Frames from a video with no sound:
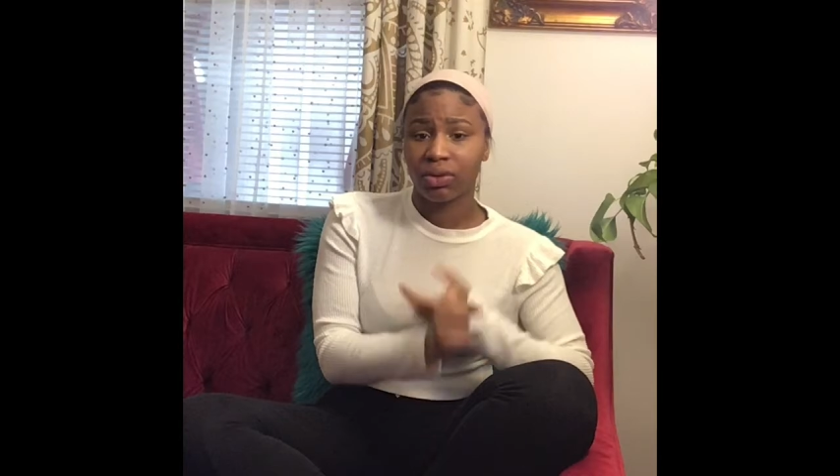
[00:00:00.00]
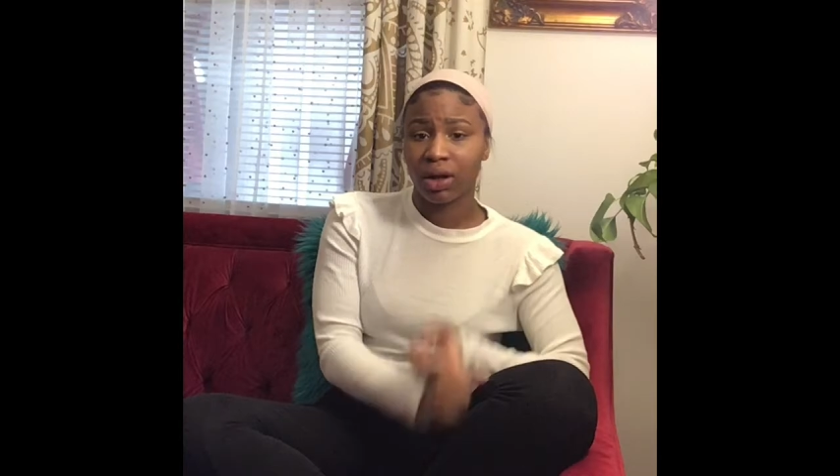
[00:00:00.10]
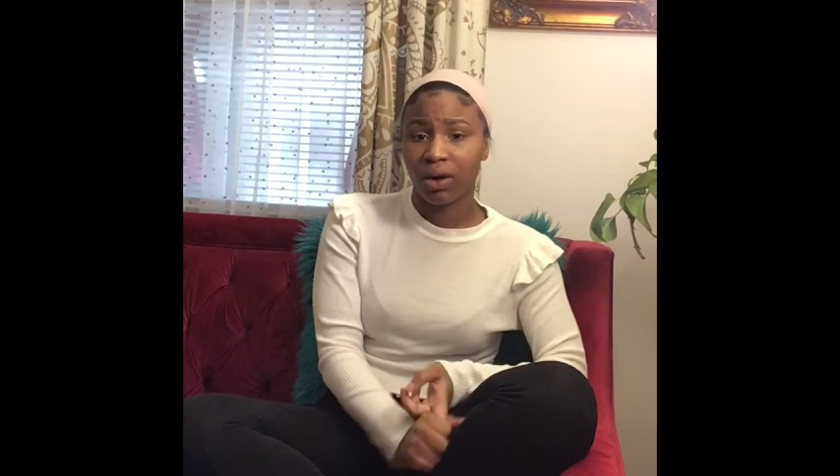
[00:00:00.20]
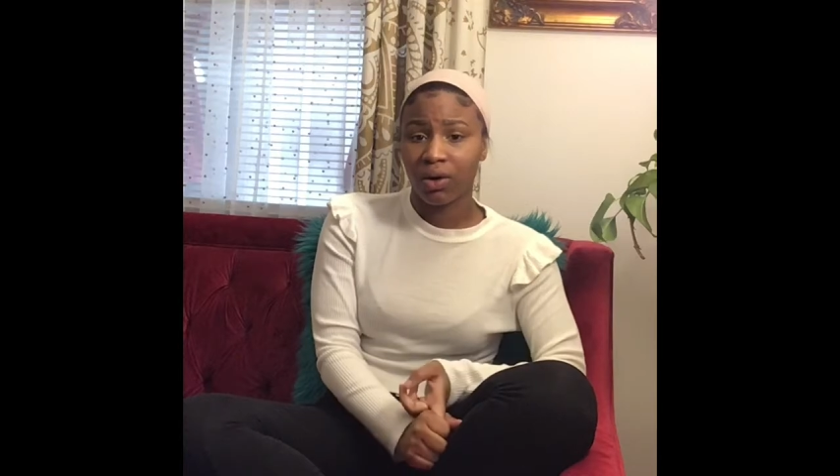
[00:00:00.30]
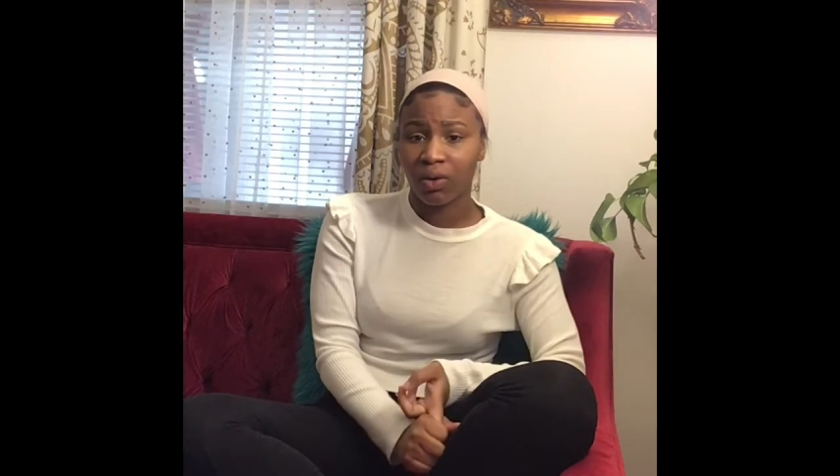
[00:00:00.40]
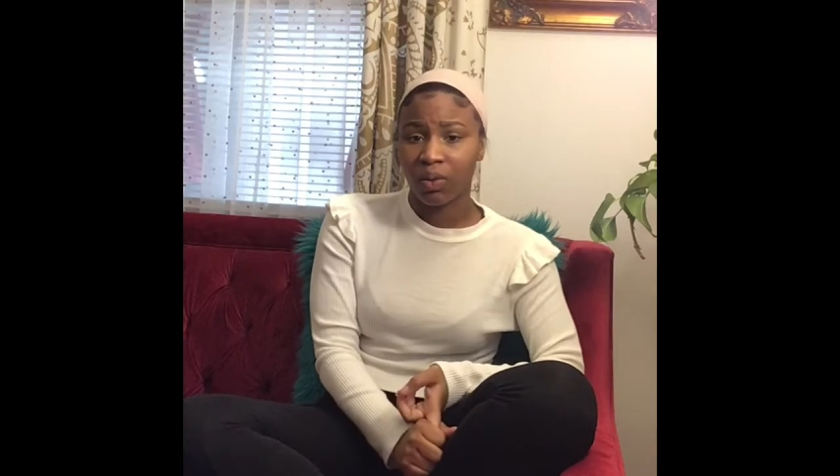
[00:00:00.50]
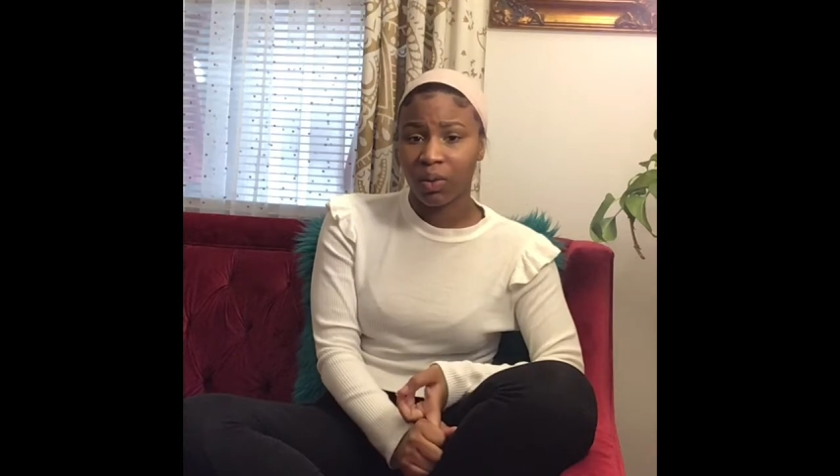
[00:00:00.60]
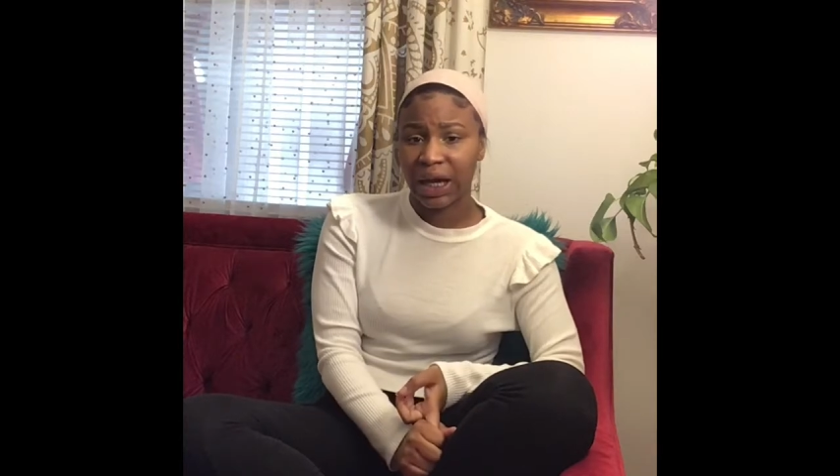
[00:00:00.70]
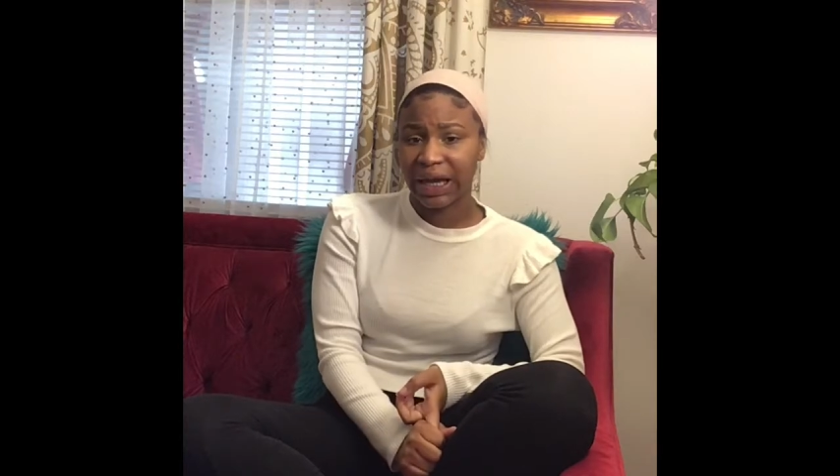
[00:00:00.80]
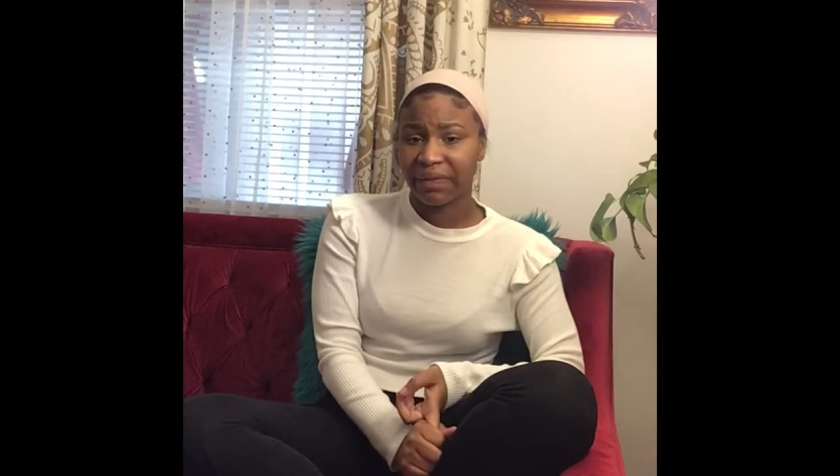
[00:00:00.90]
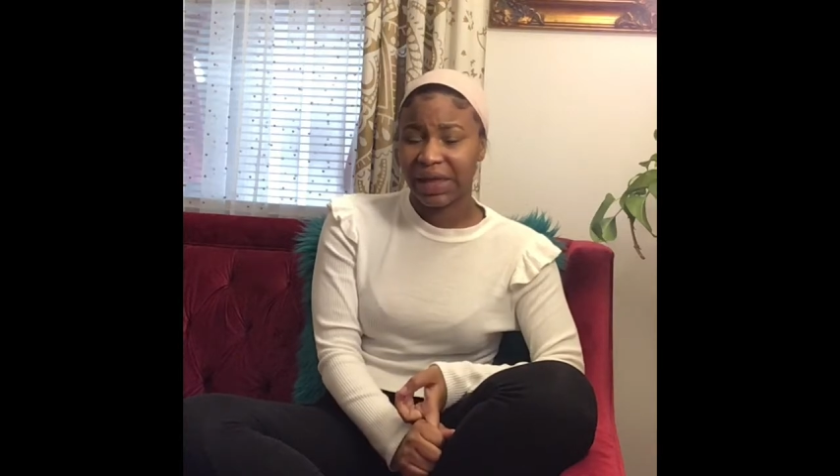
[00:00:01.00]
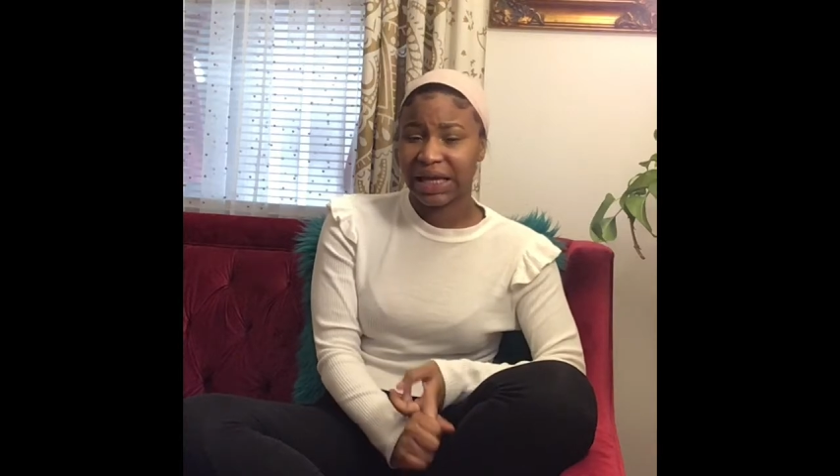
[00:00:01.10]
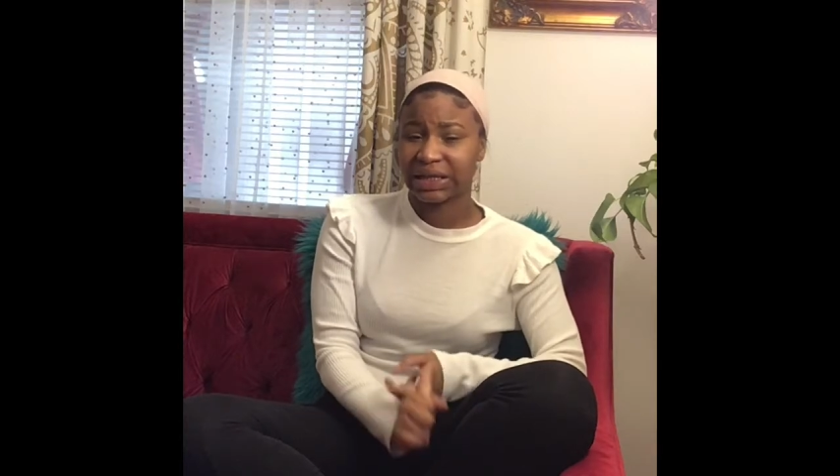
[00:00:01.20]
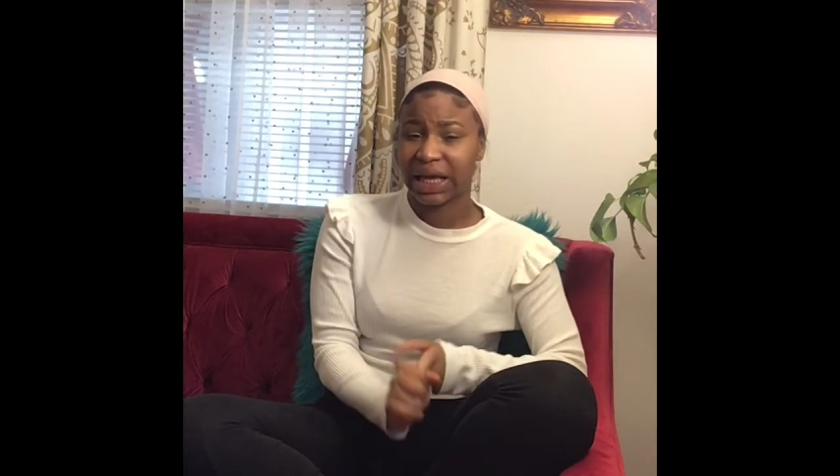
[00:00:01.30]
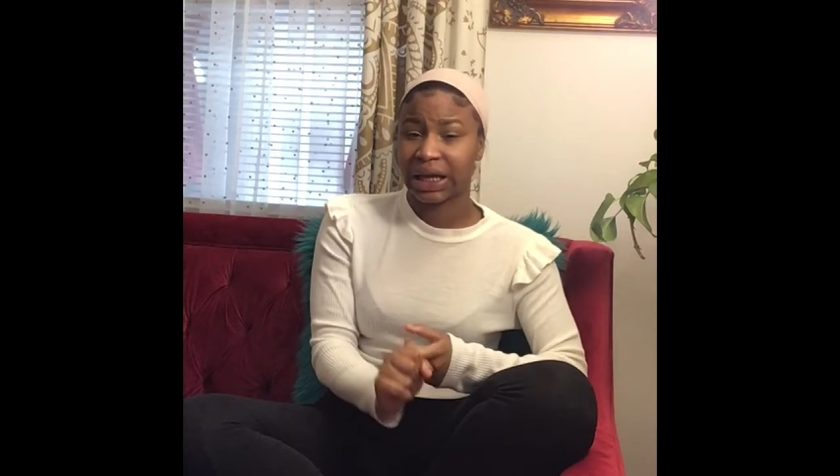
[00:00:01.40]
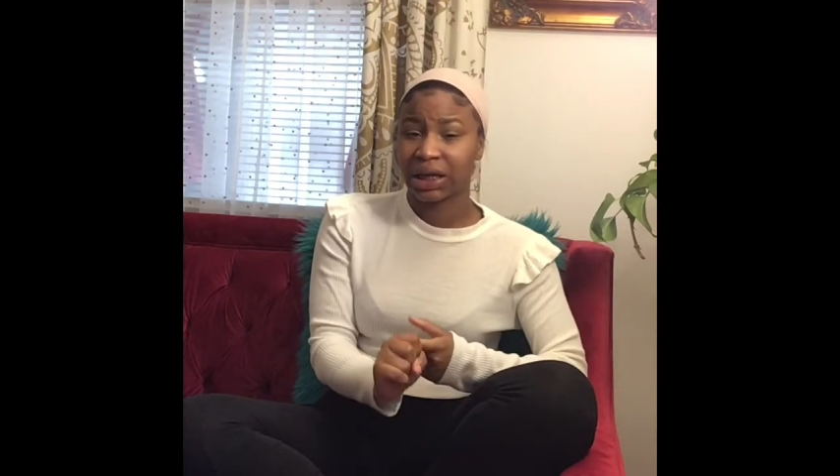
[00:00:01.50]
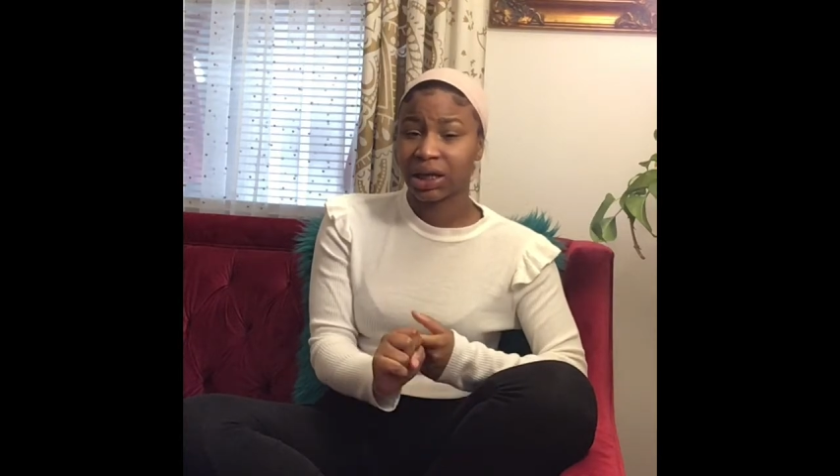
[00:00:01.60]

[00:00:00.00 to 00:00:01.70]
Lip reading: know if that's like